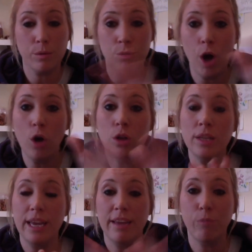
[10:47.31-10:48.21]
not
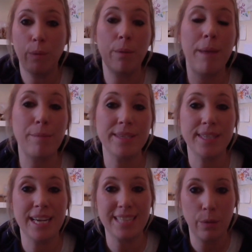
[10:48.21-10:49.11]
only if when we make
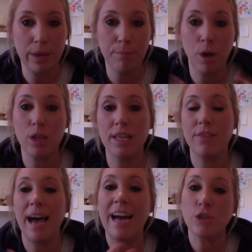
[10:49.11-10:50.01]
mistakes are we
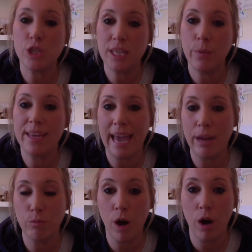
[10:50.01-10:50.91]
modelling that actually we get
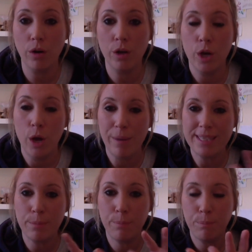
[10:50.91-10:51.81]
it wrong, but
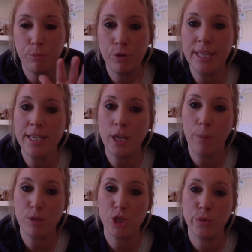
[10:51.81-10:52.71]
it's a brilliant
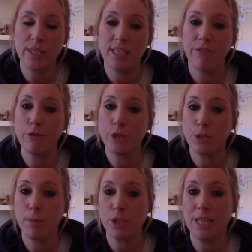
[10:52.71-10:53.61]
opportunity for us
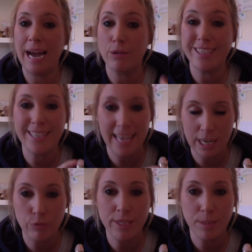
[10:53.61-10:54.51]
to model how to
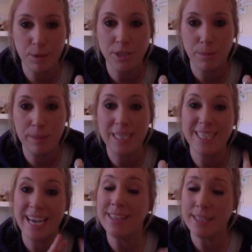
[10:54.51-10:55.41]
take
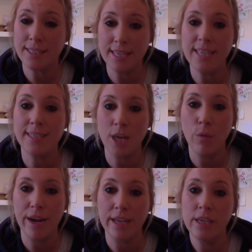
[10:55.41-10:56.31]
responsibility and to say
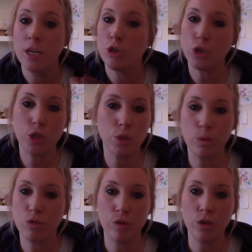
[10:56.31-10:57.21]
sorry. Just because we're
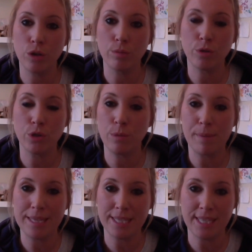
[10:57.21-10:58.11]
grown-ups doesn't
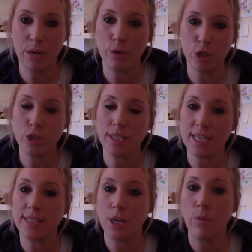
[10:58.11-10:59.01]
mean to say we don't say
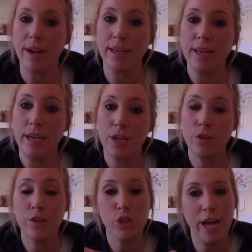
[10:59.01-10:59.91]
sorry.
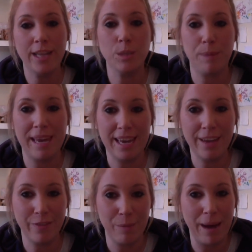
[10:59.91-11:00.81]
The child's
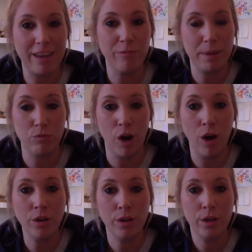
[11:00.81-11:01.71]
behaviour might have been wrong,